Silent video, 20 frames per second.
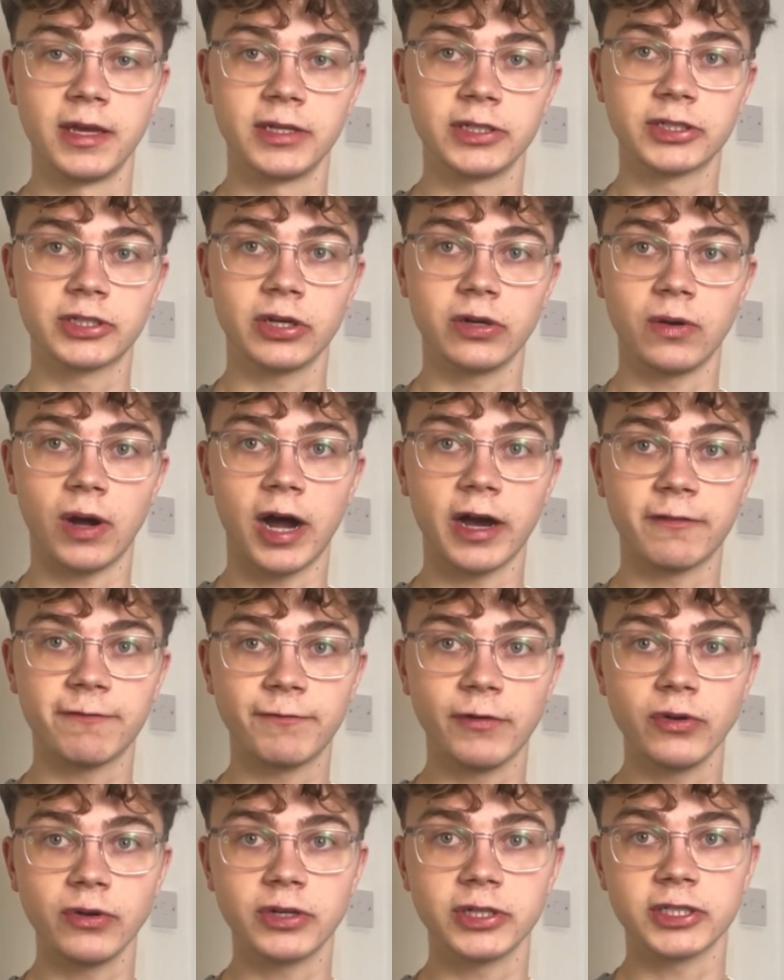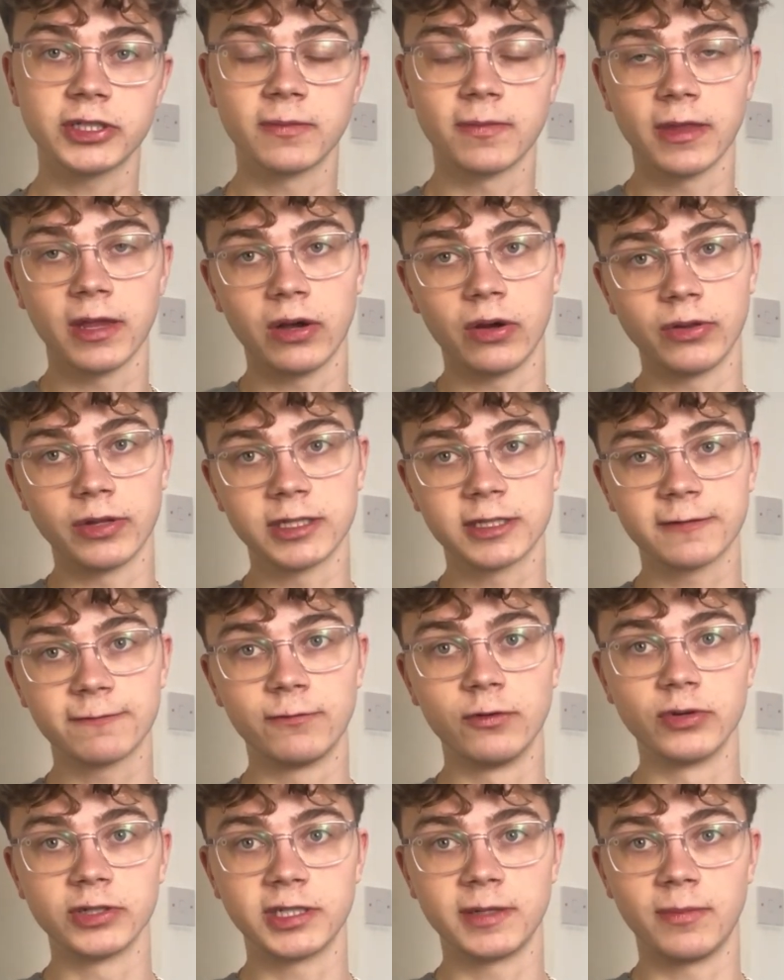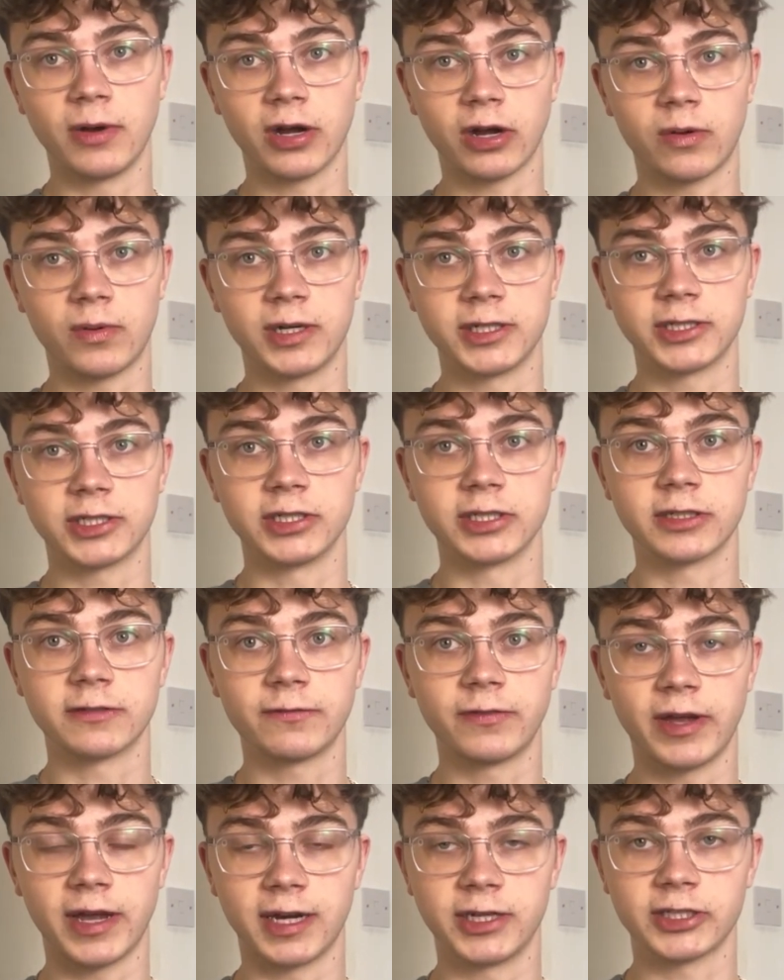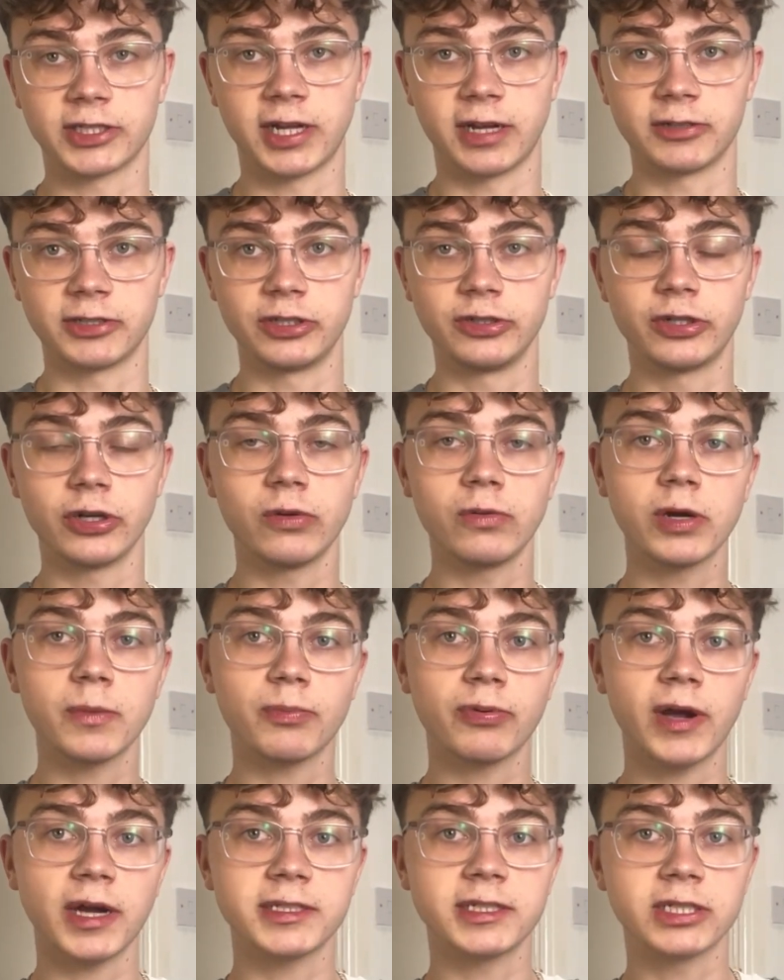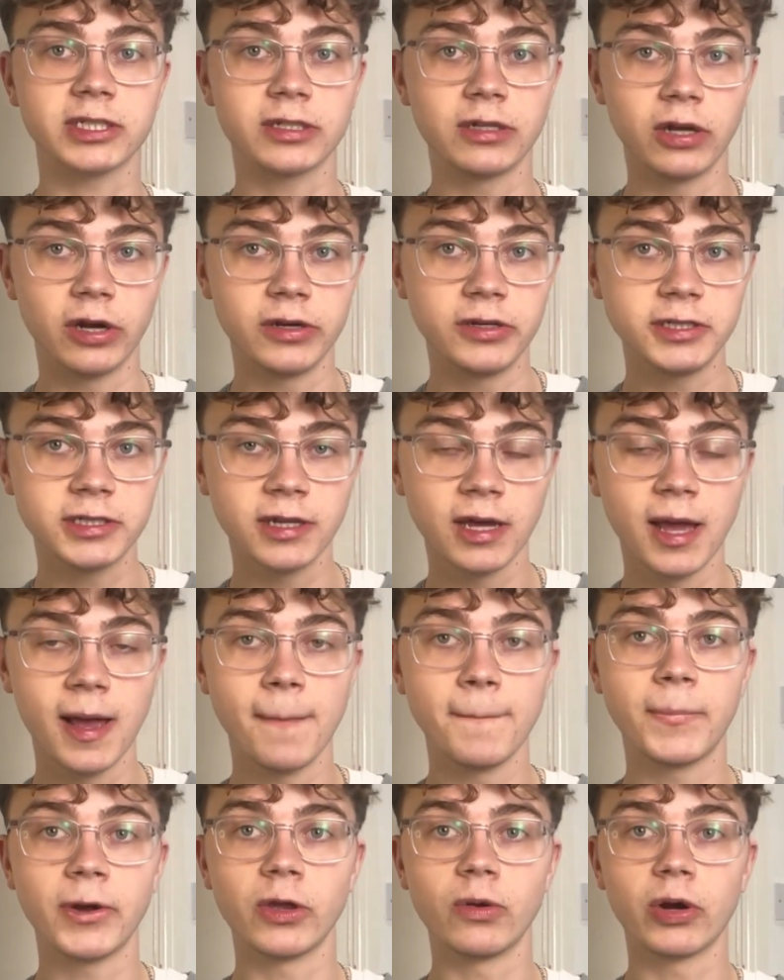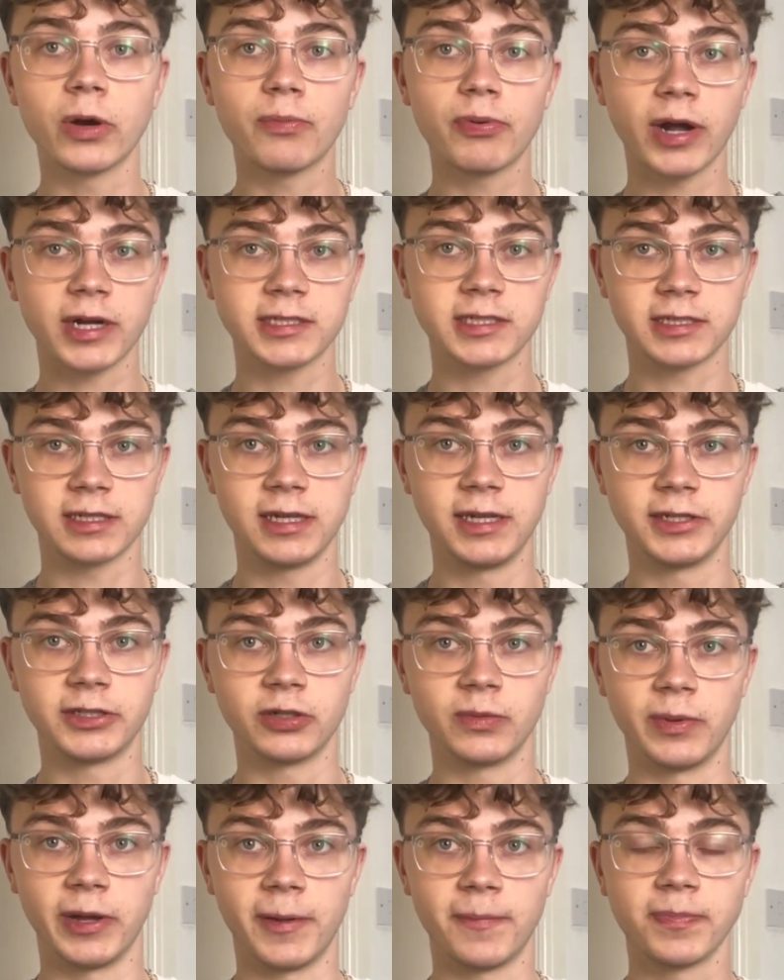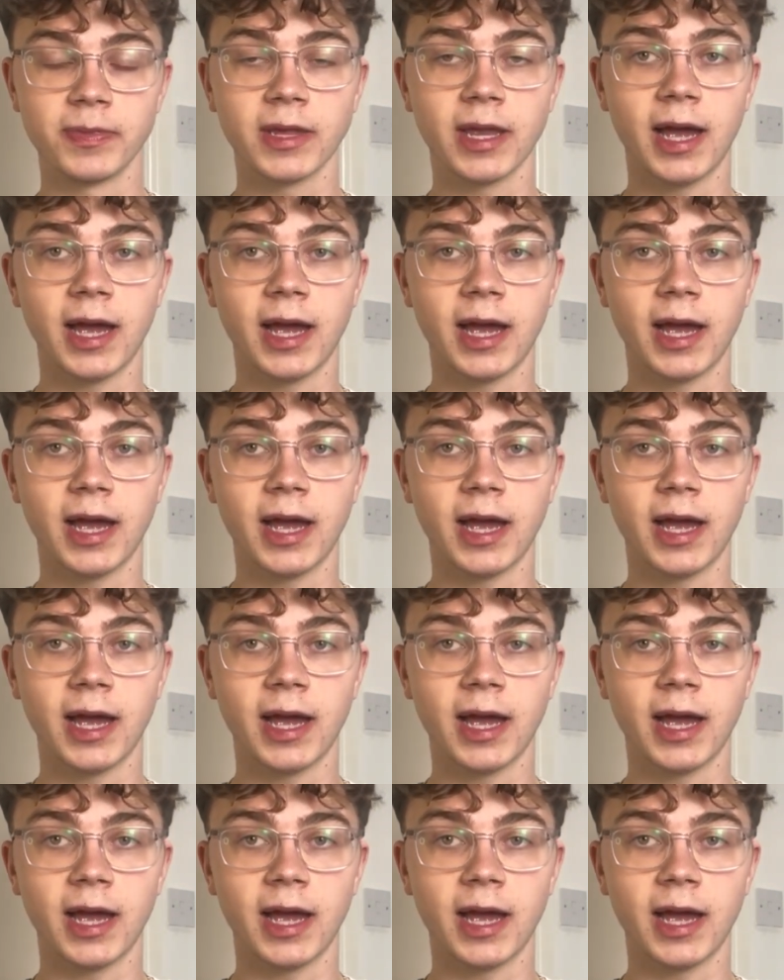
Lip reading: So I'd focus on those 40 mark questions for English language. You don't want to practice loads, but you want to practice a little bit.